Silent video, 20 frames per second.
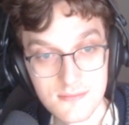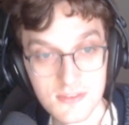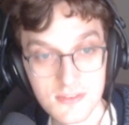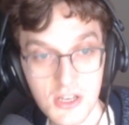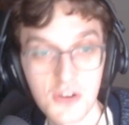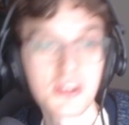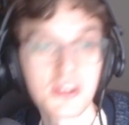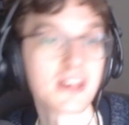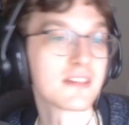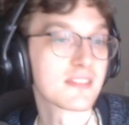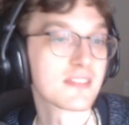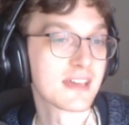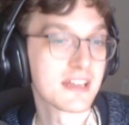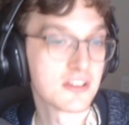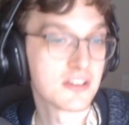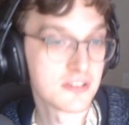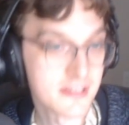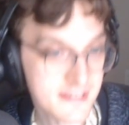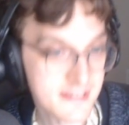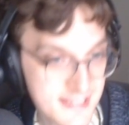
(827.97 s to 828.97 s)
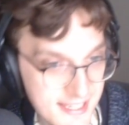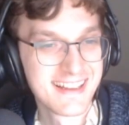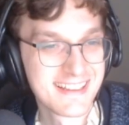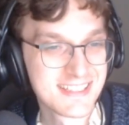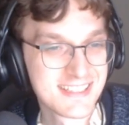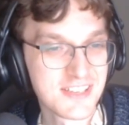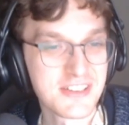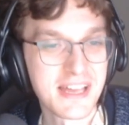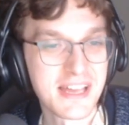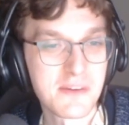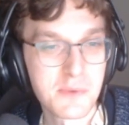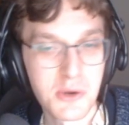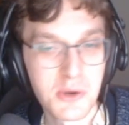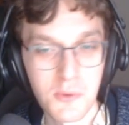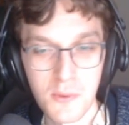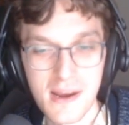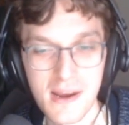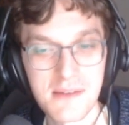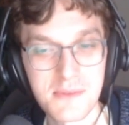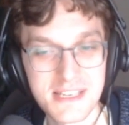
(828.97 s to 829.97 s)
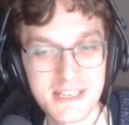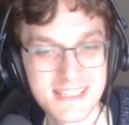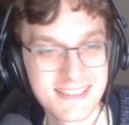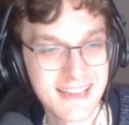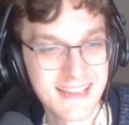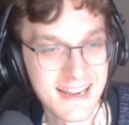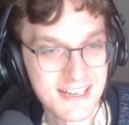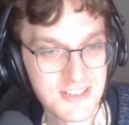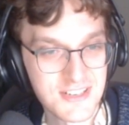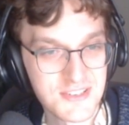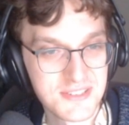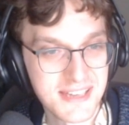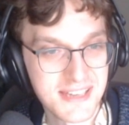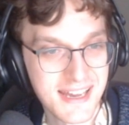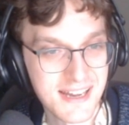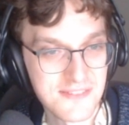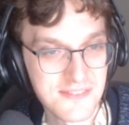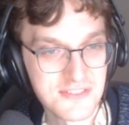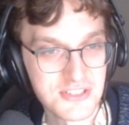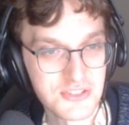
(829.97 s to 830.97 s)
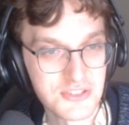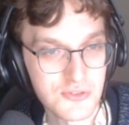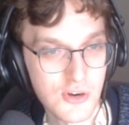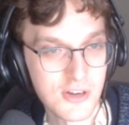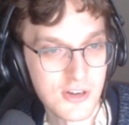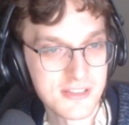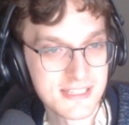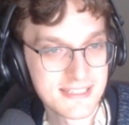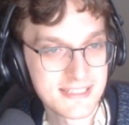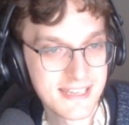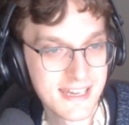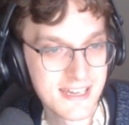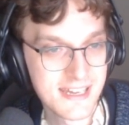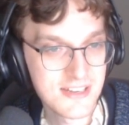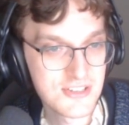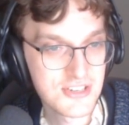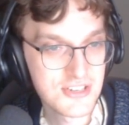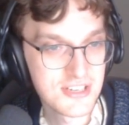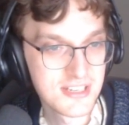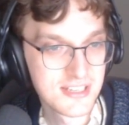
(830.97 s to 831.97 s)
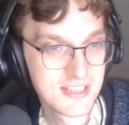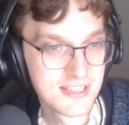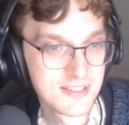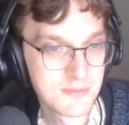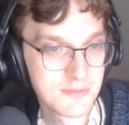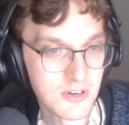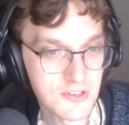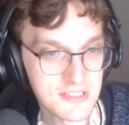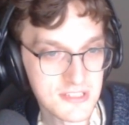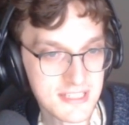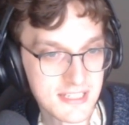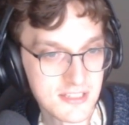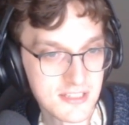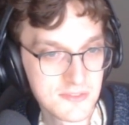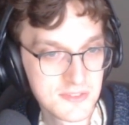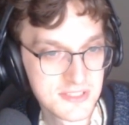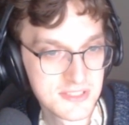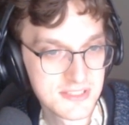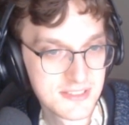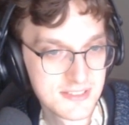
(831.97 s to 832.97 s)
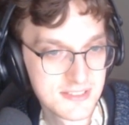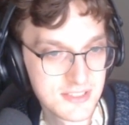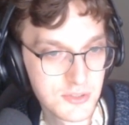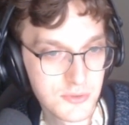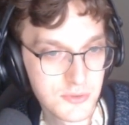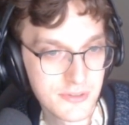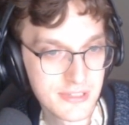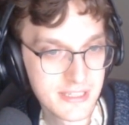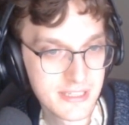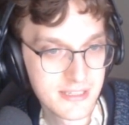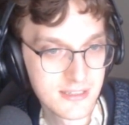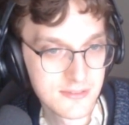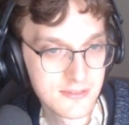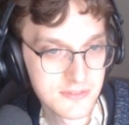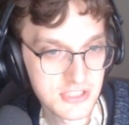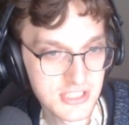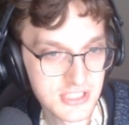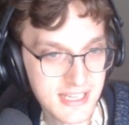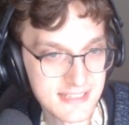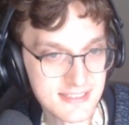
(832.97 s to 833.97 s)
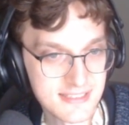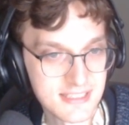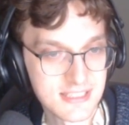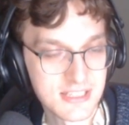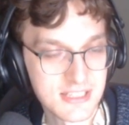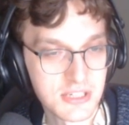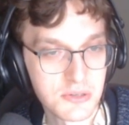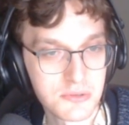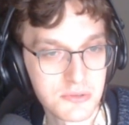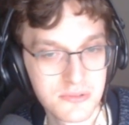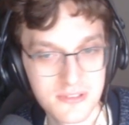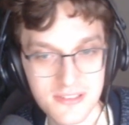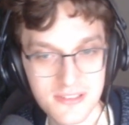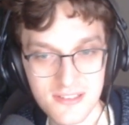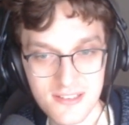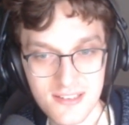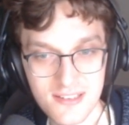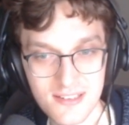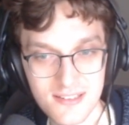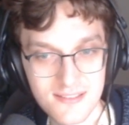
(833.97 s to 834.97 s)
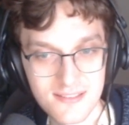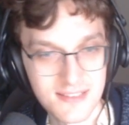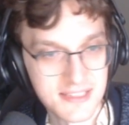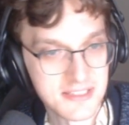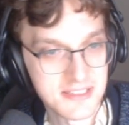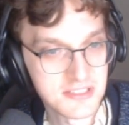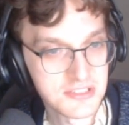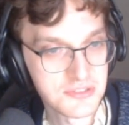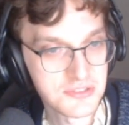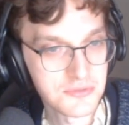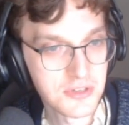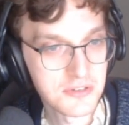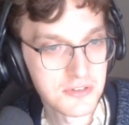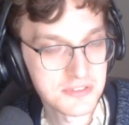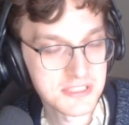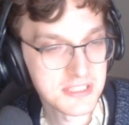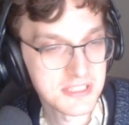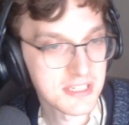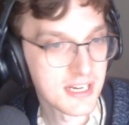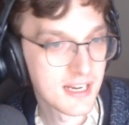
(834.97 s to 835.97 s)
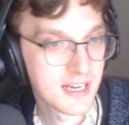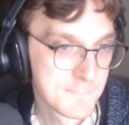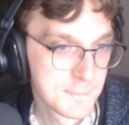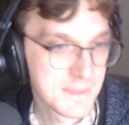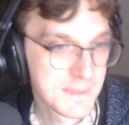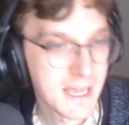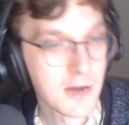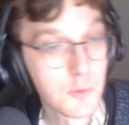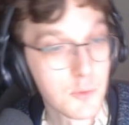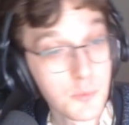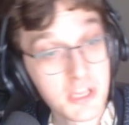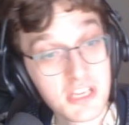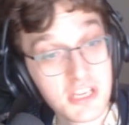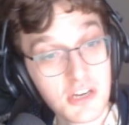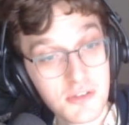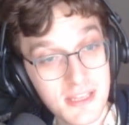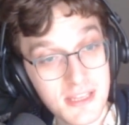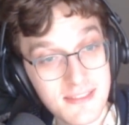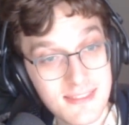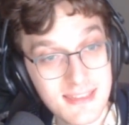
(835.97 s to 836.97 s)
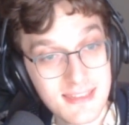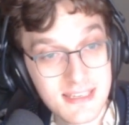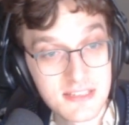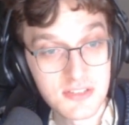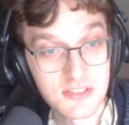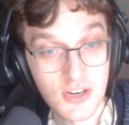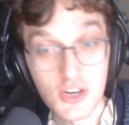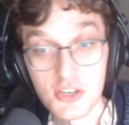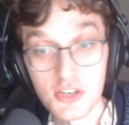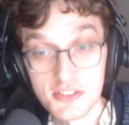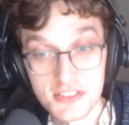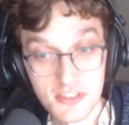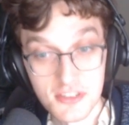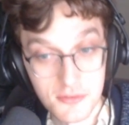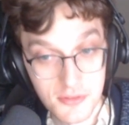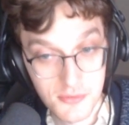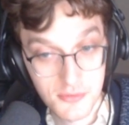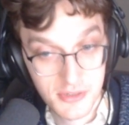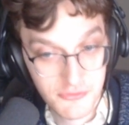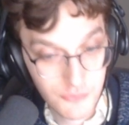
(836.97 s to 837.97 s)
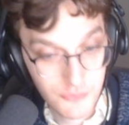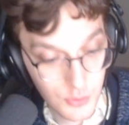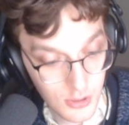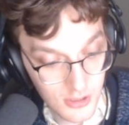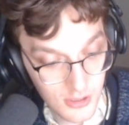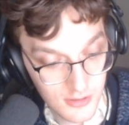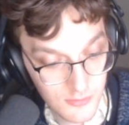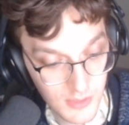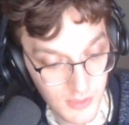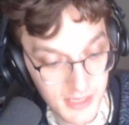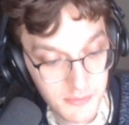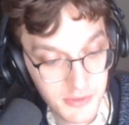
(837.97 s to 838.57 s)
Okay, thank goodness. So yeah, we were right. We didn't actually have to draw this cage ourselves, totally. We just had to know that the 2 goes here. Now, we know that these are also 3, 4, right?